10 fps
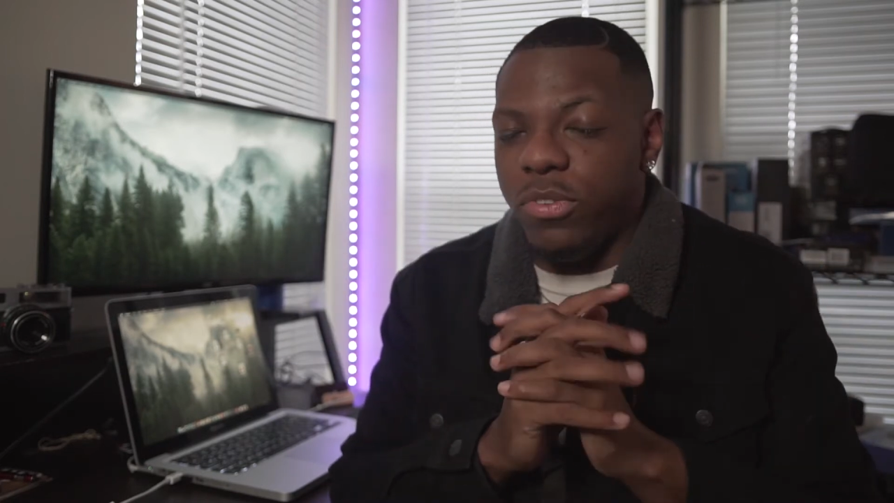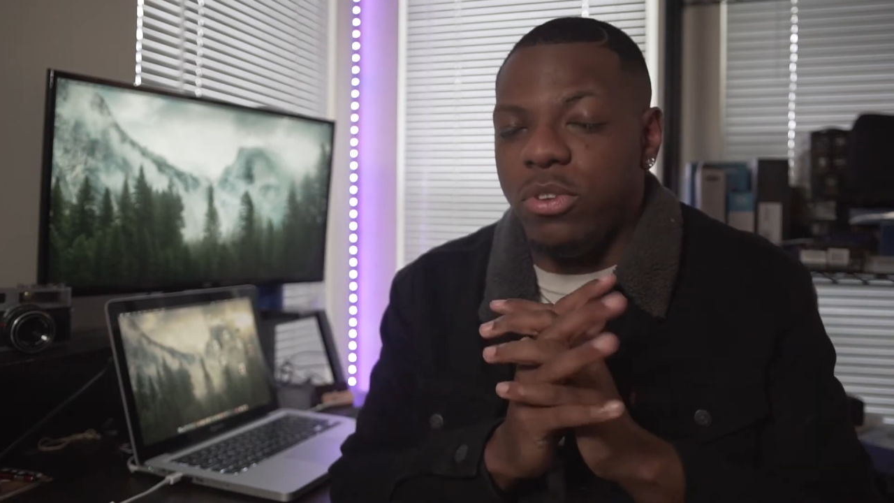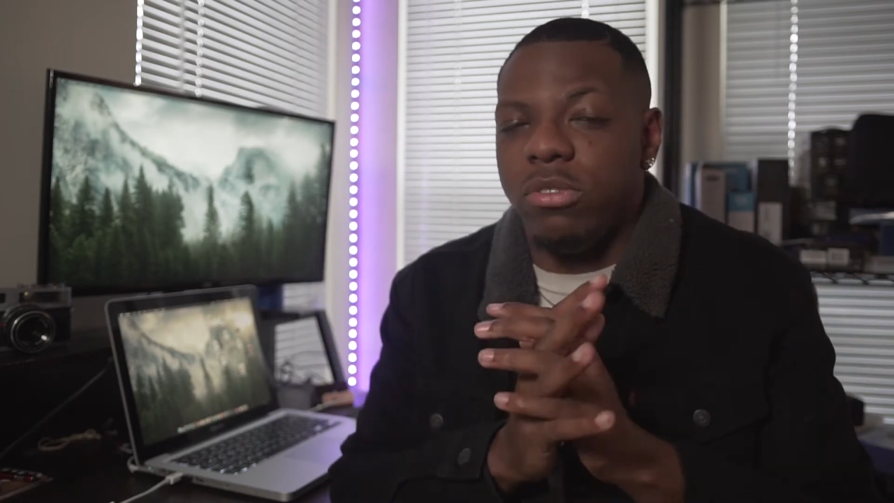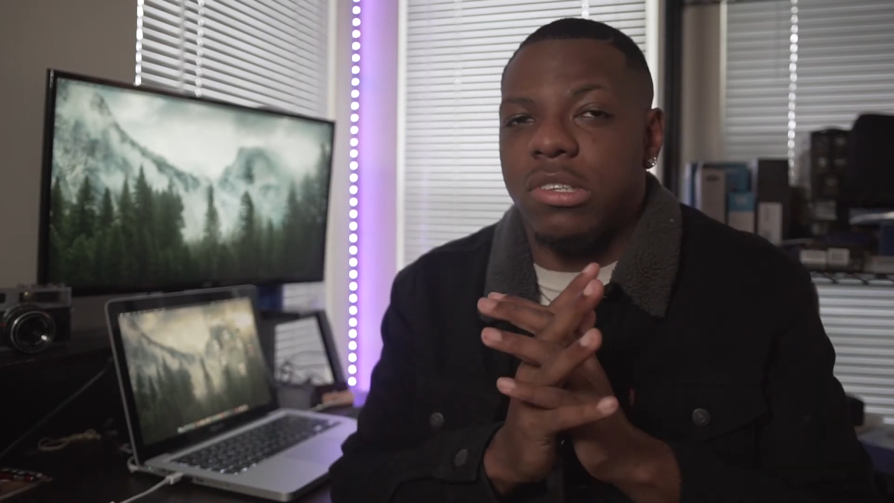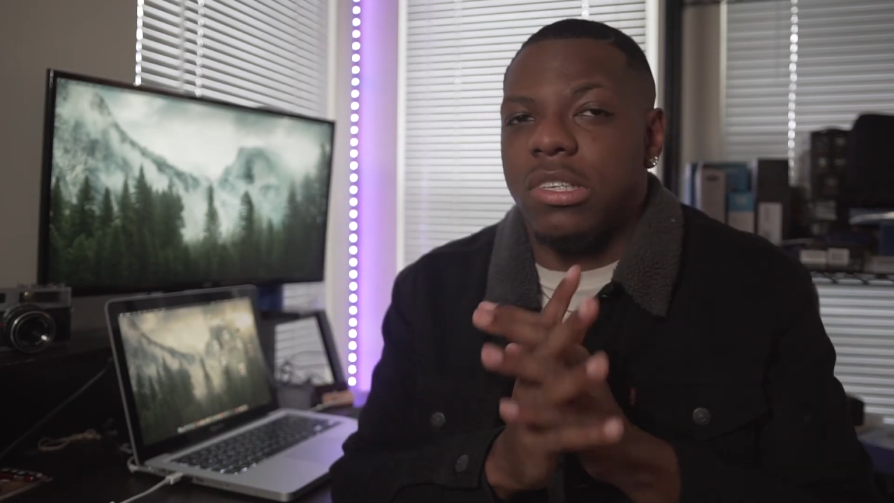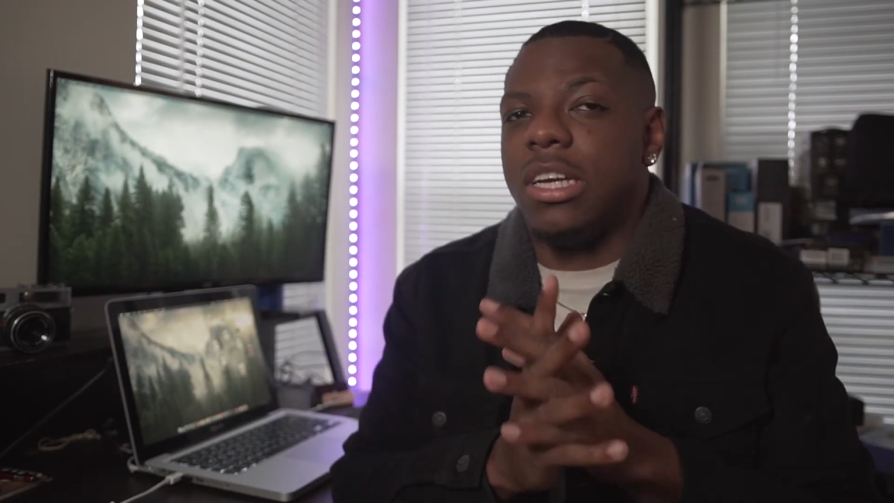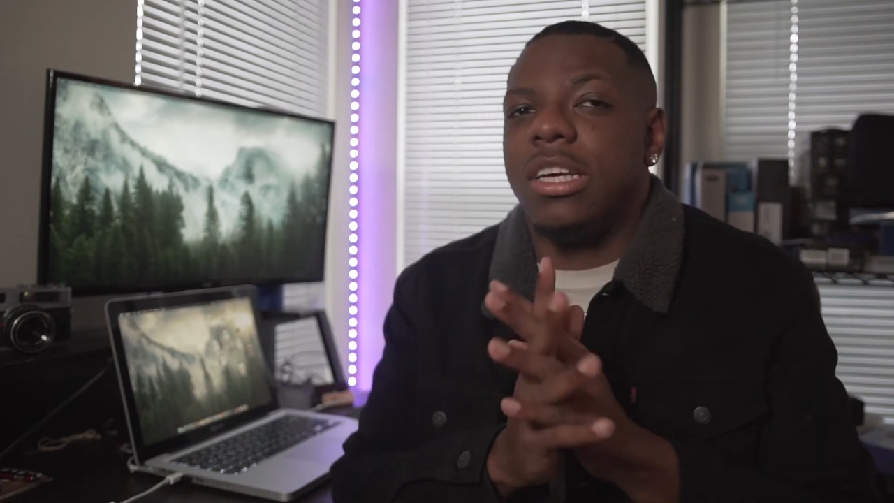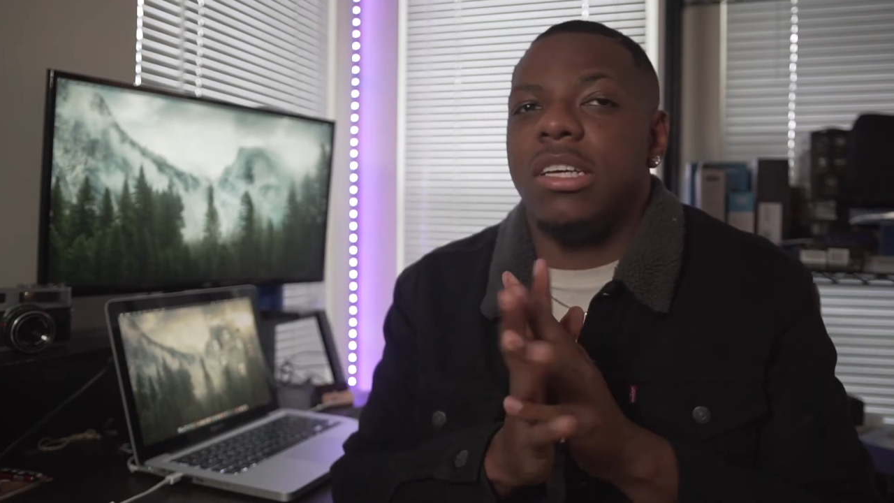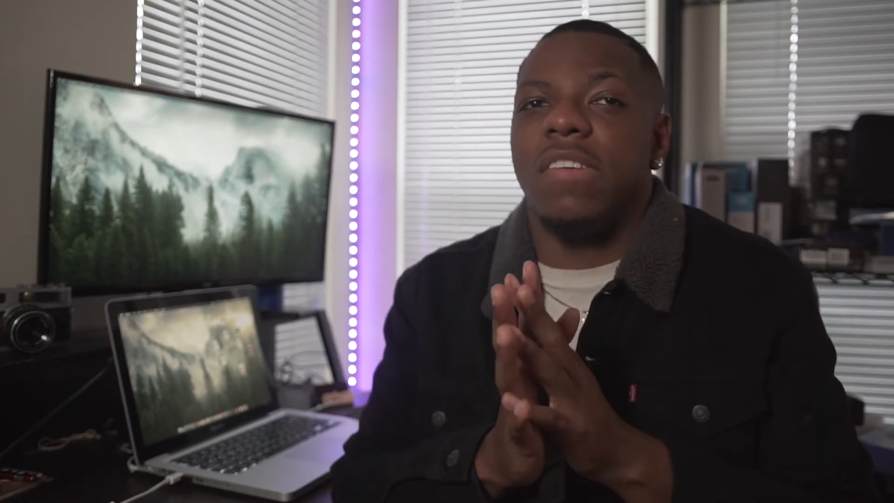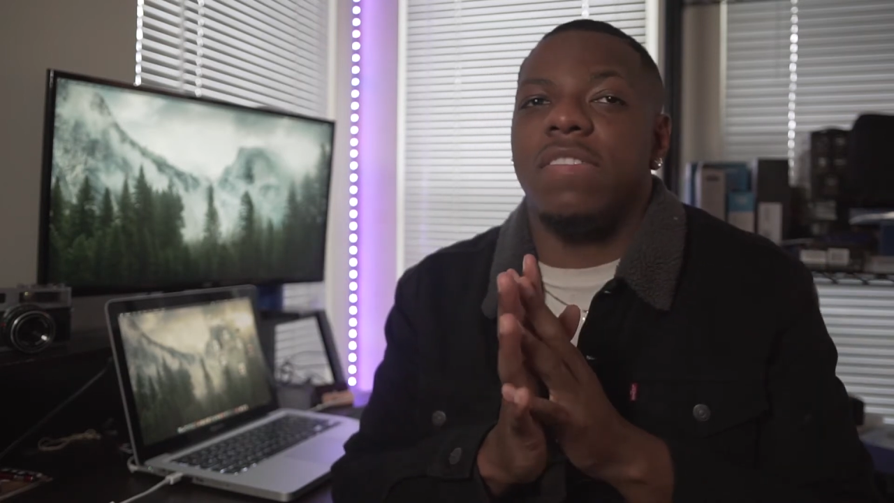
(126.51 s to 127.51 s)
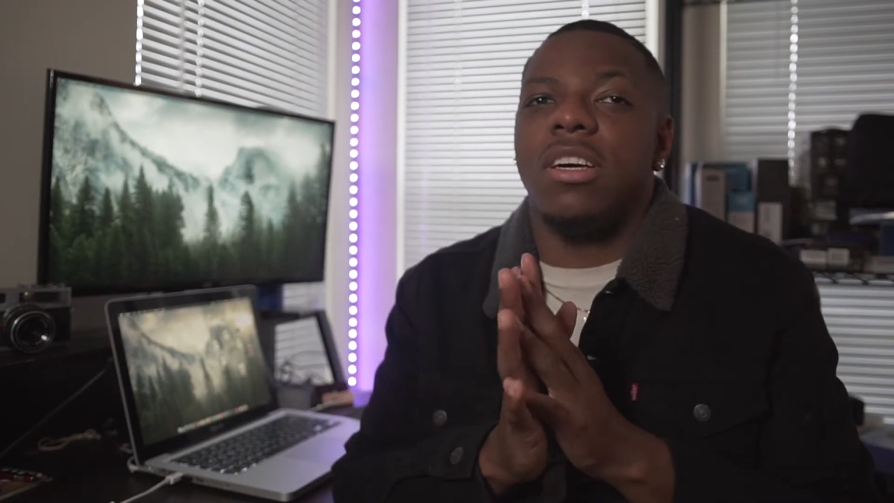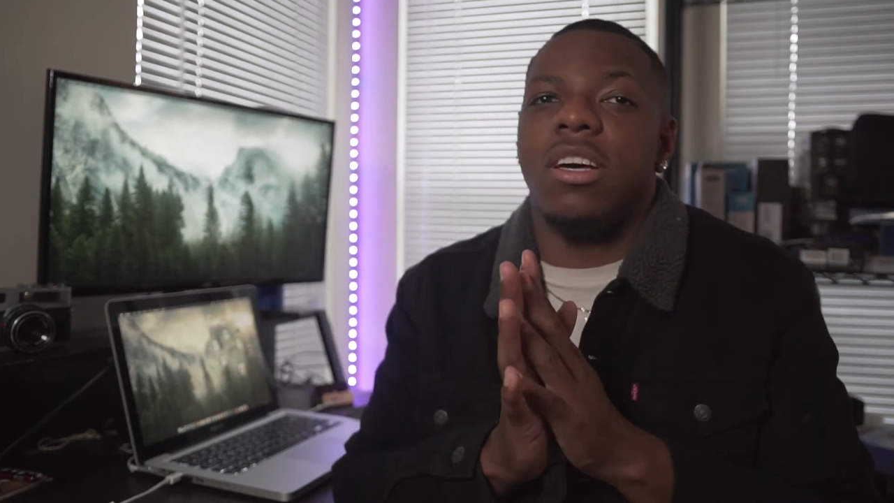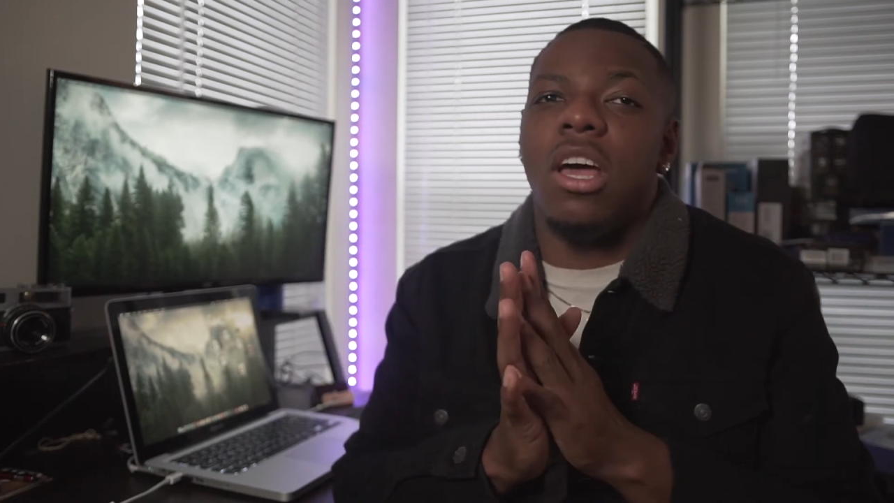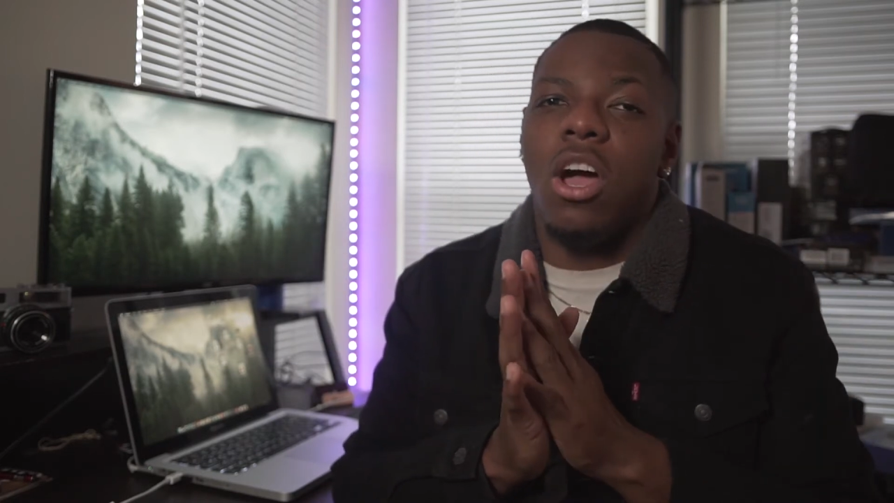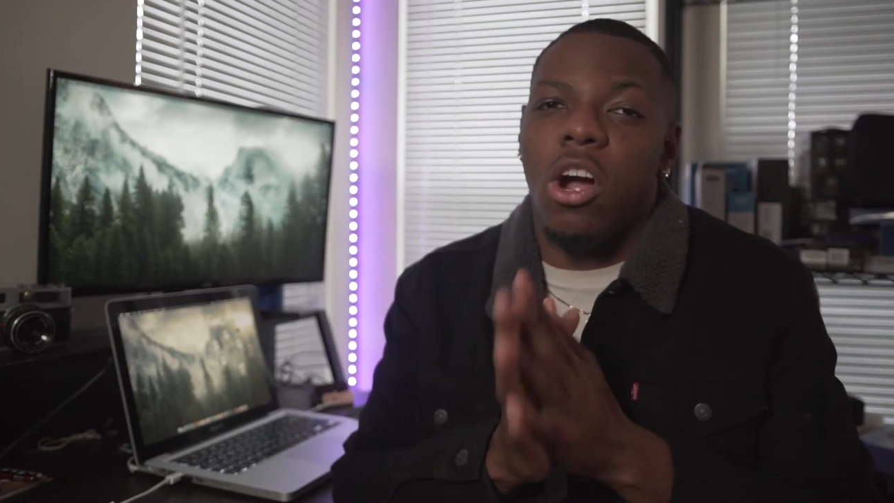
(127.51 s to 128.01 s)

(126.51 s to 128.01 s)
used any of the